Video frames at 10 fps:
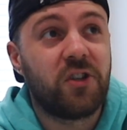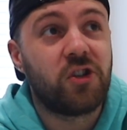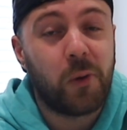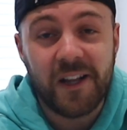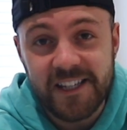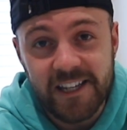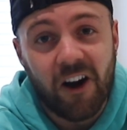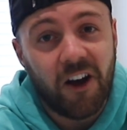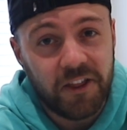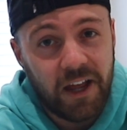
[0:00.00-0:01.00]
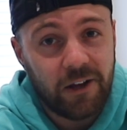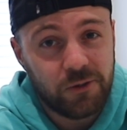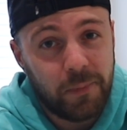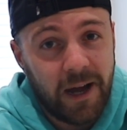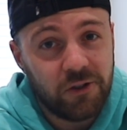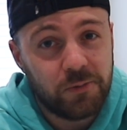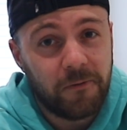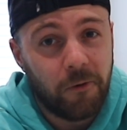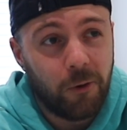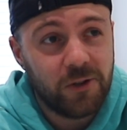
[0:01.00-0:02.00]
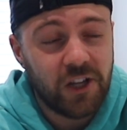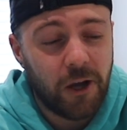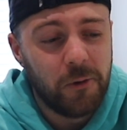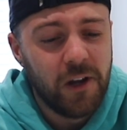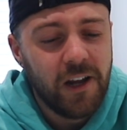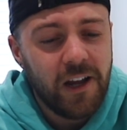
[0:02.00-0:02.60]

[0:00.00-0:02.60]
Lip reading: to £29,000 before, so